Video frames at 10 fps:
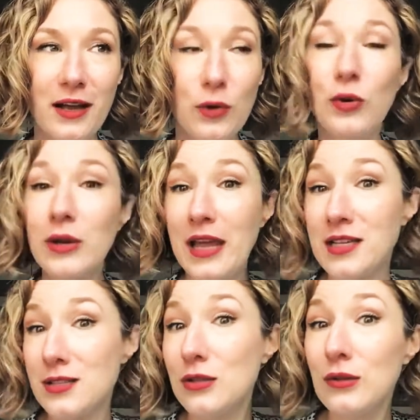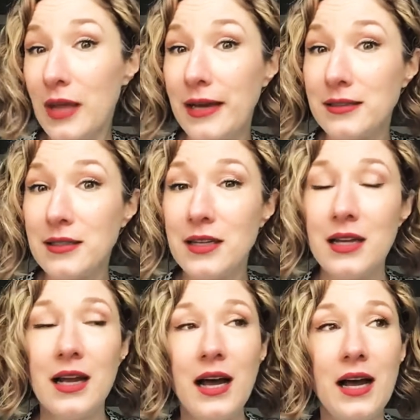who likes to do that
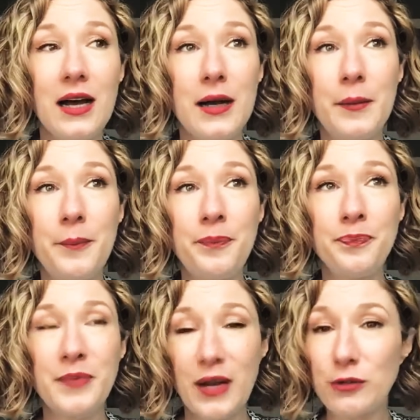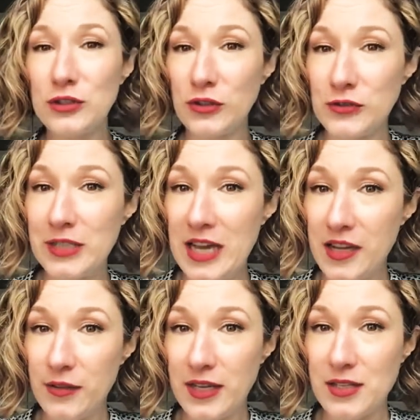um, but I would not
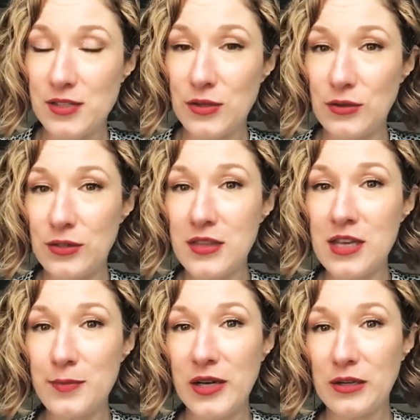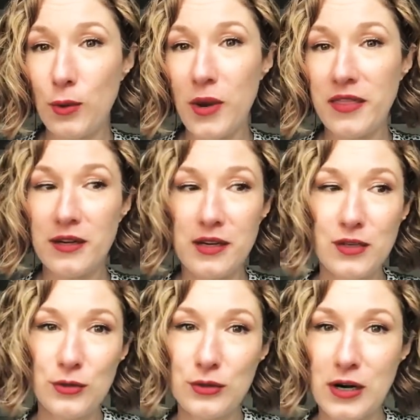rely on that. So think about whether
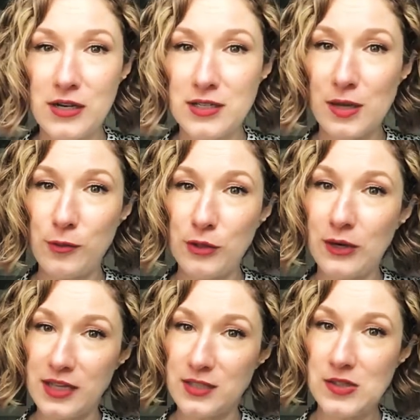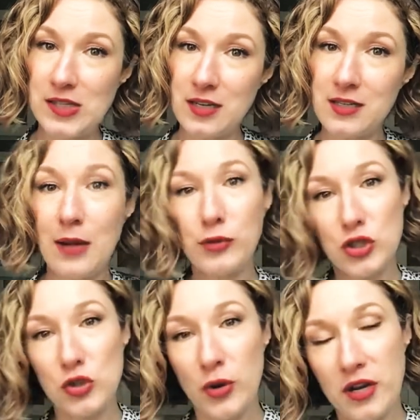you are someone who likes to set it up or
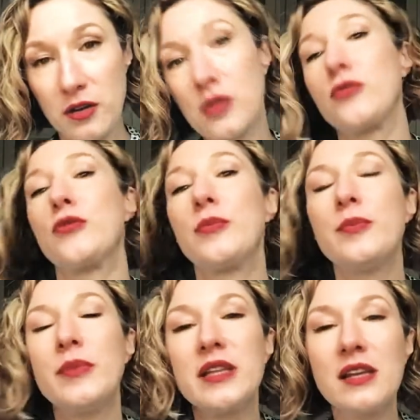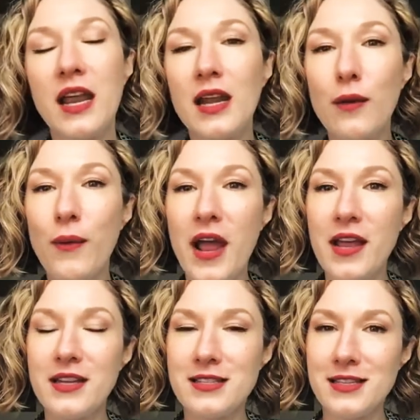join a group but in any way
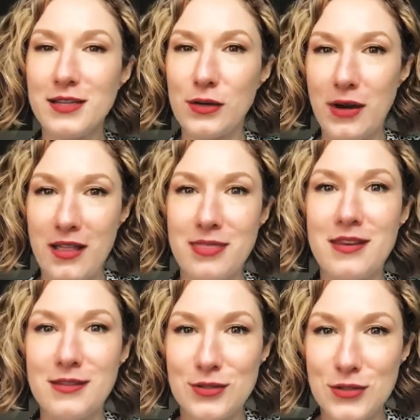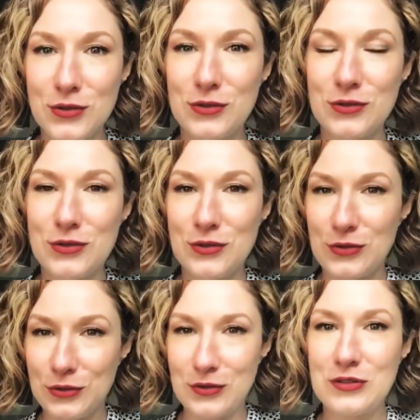it's it's a great thing to do
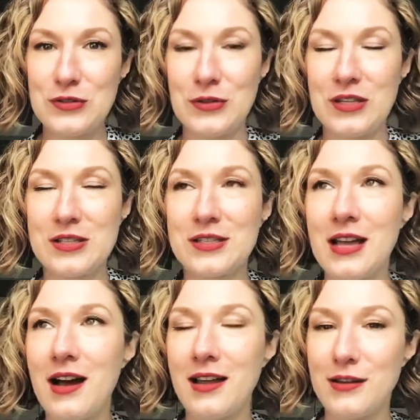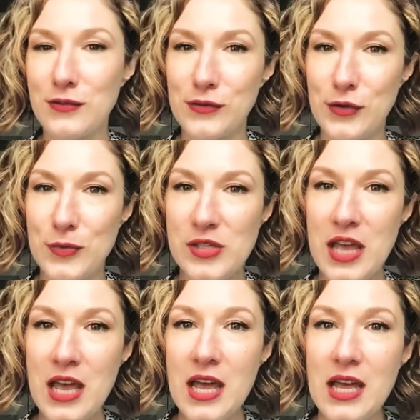to do this kind of groups
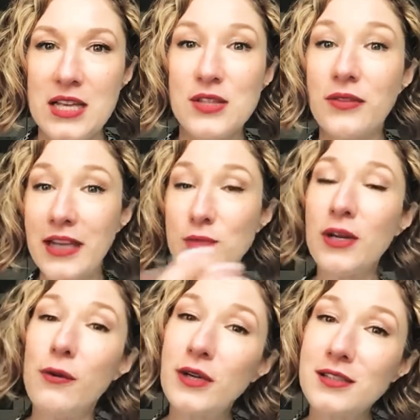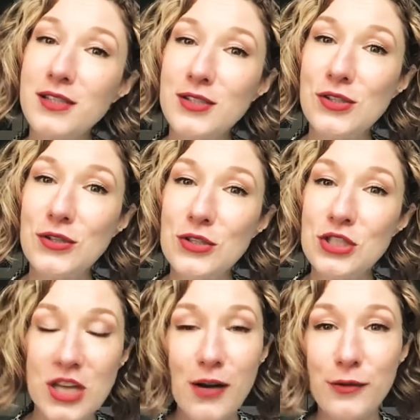so that's what i wanted to
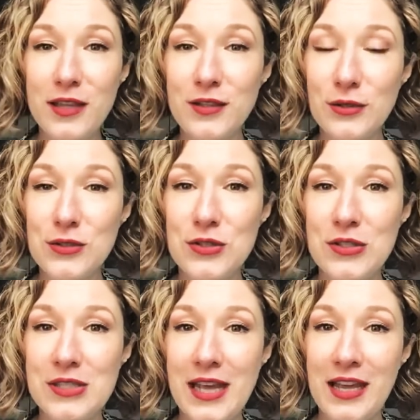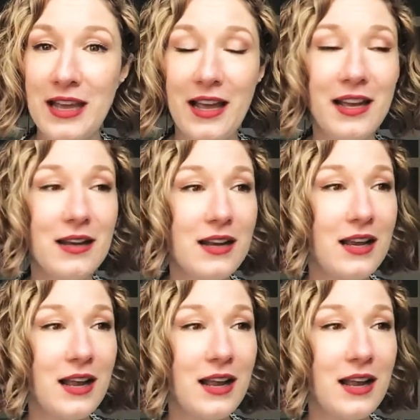share with you today and